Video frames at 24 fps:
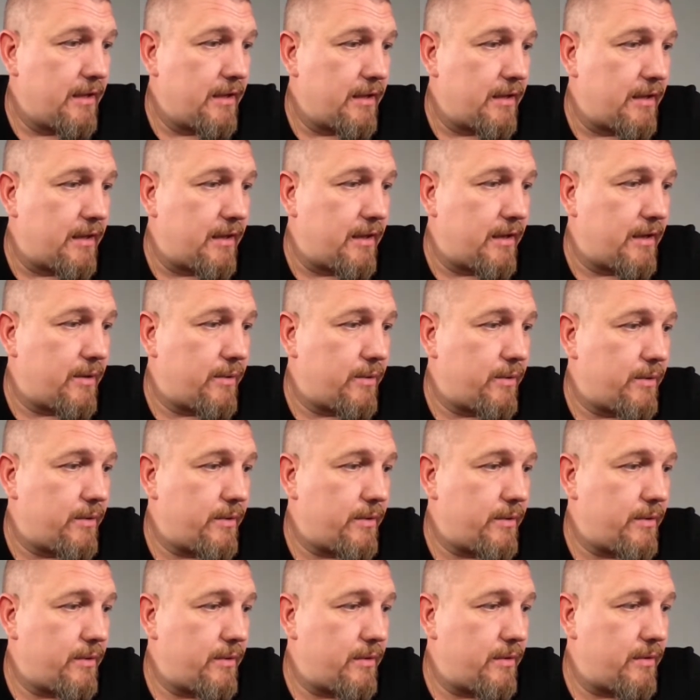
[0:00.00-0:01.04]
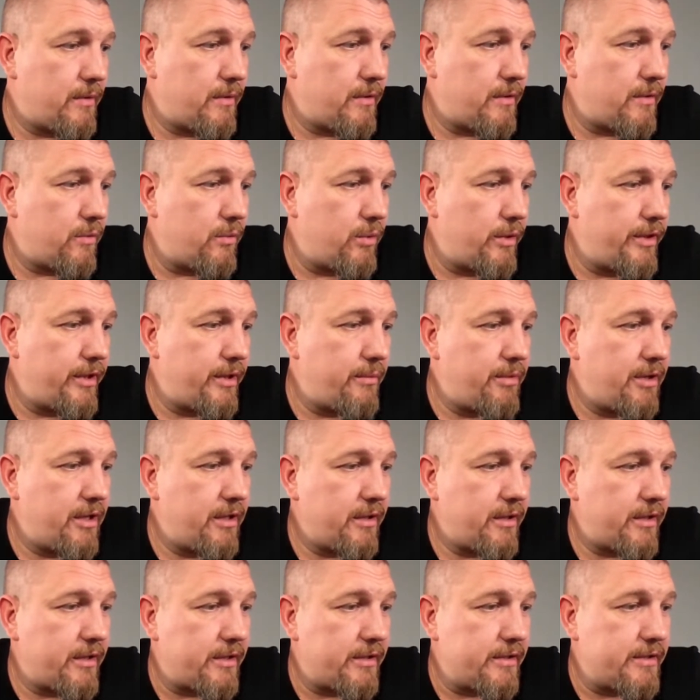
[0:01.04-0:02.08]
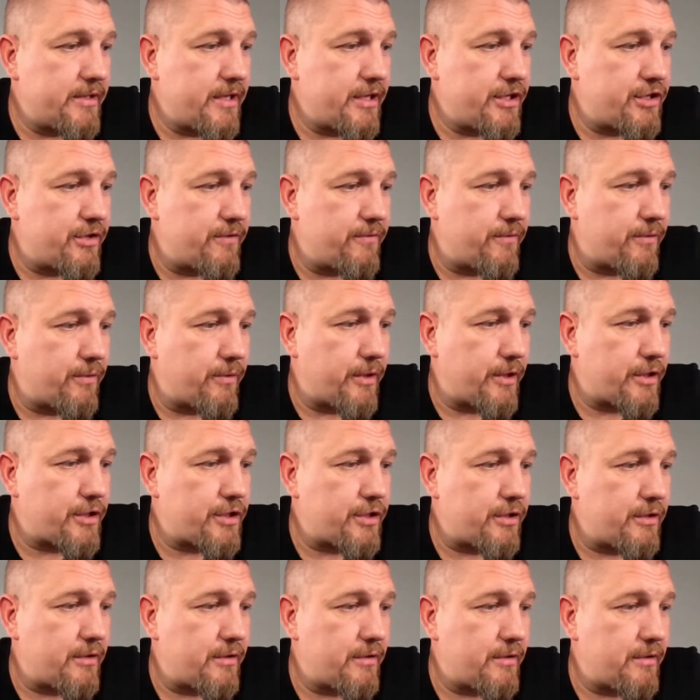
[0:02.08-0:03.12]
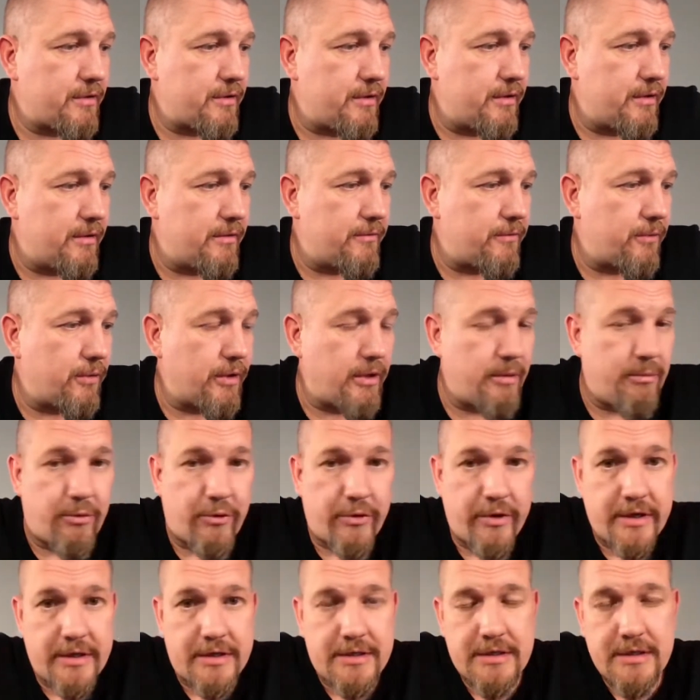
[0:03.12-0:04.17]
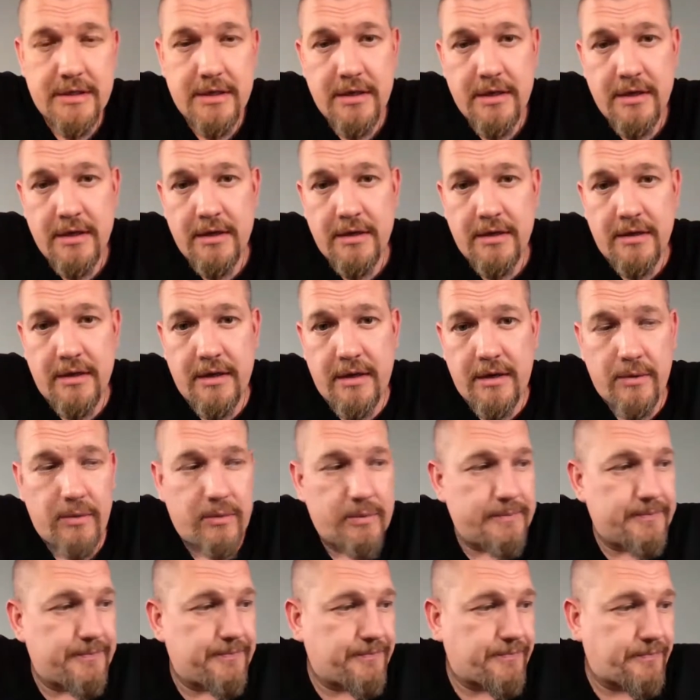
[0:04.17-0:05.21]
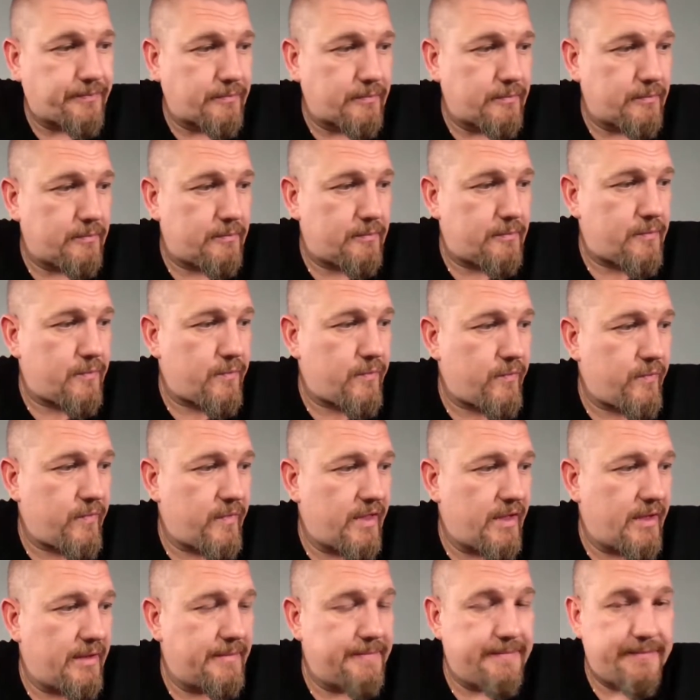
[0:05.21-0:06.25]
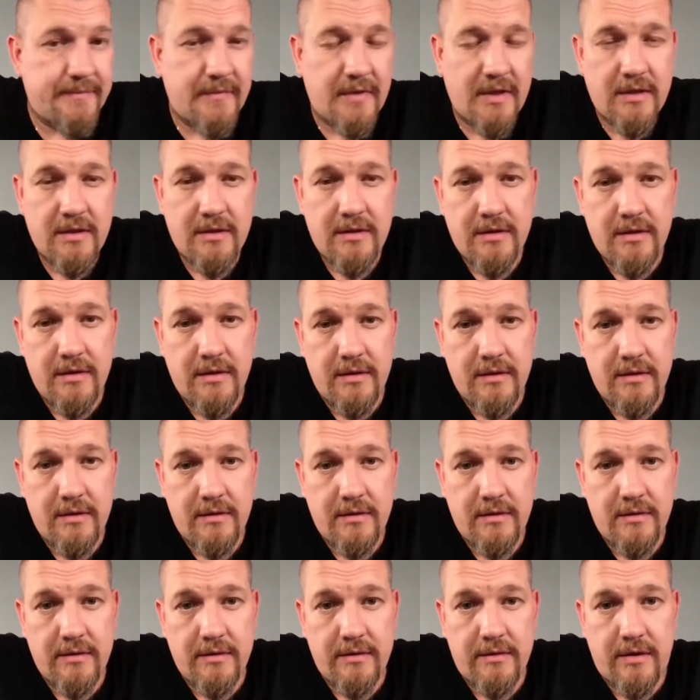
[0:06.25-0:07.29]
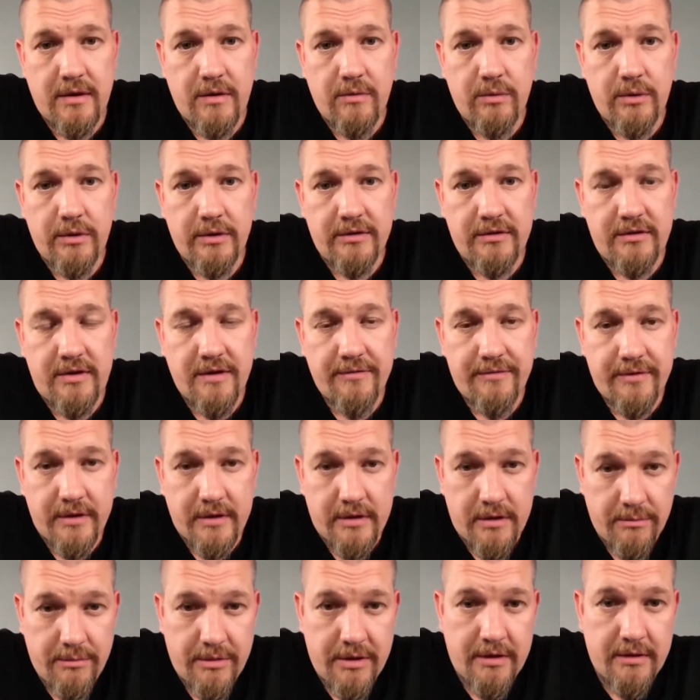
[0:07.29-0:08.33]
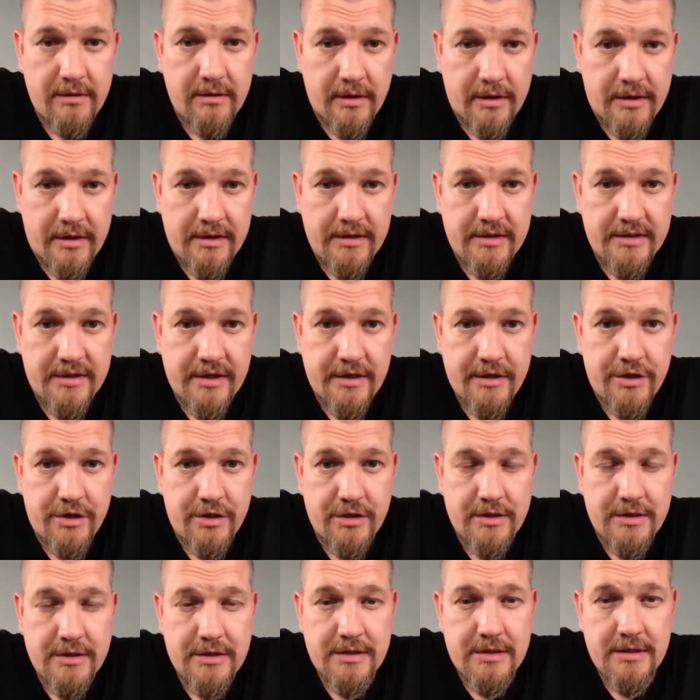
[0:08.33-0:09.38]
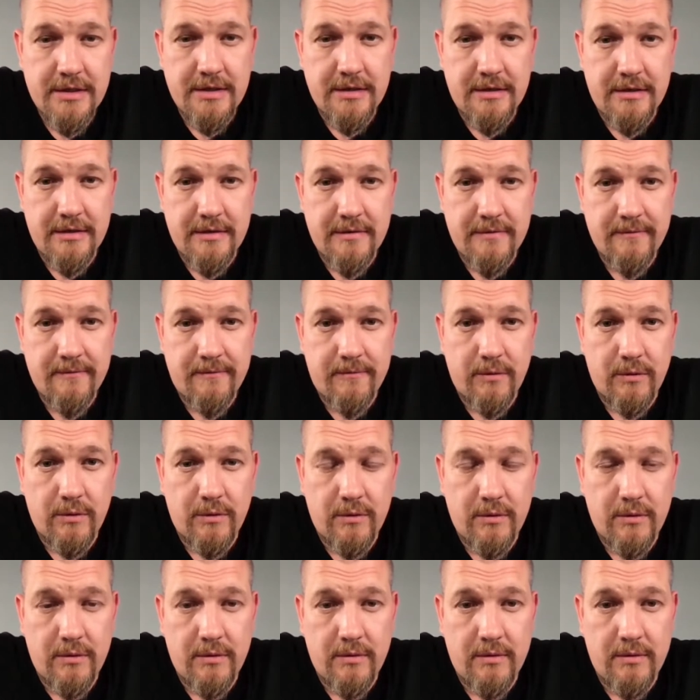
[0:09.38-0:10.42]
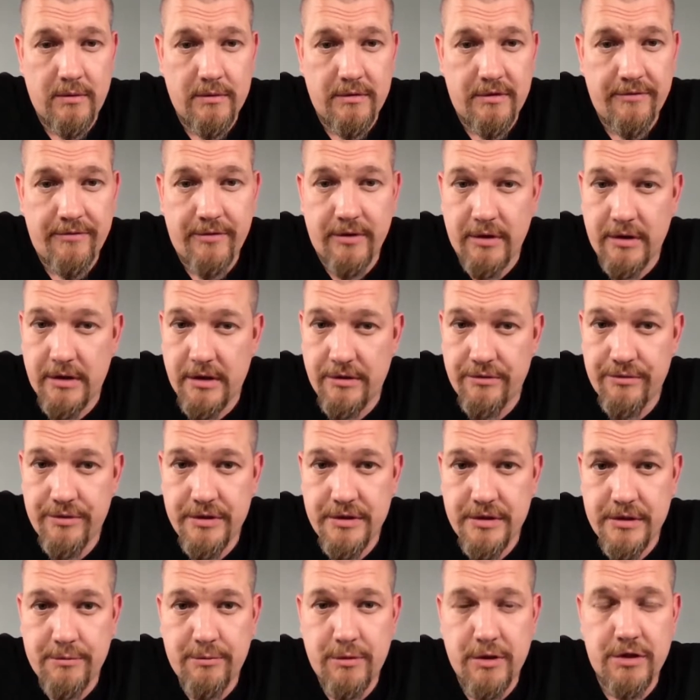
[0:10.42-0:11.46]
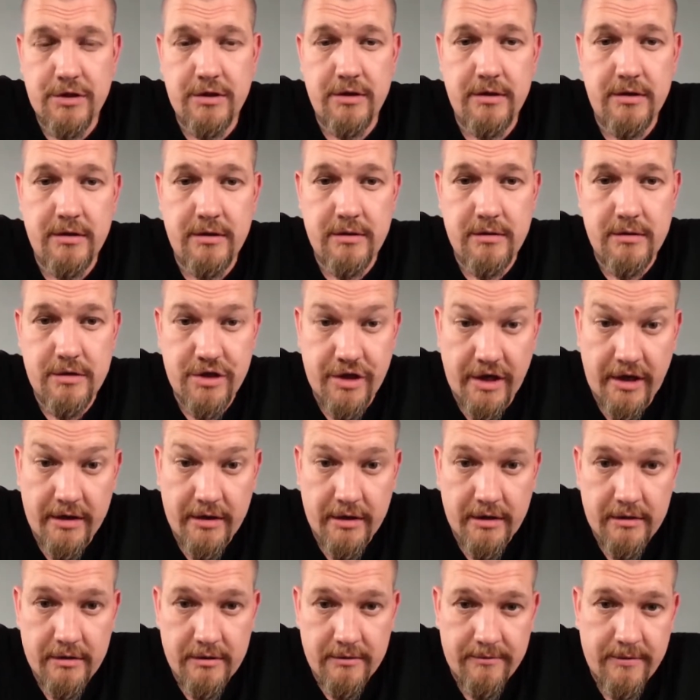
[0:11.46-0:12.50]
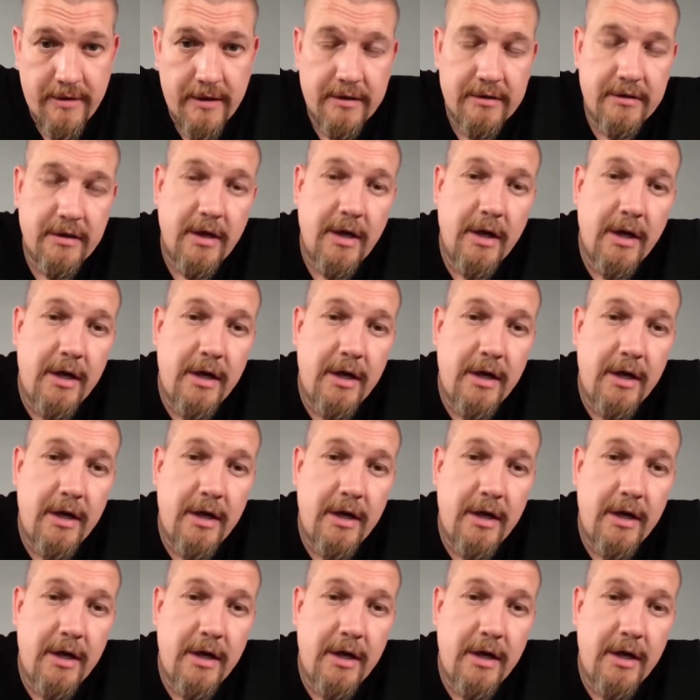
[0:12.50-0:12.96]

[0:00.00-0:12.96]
Now, will there be a localization for Russia for LaborX? Now, there will definitely be localizations for different countries, especially China, in fact.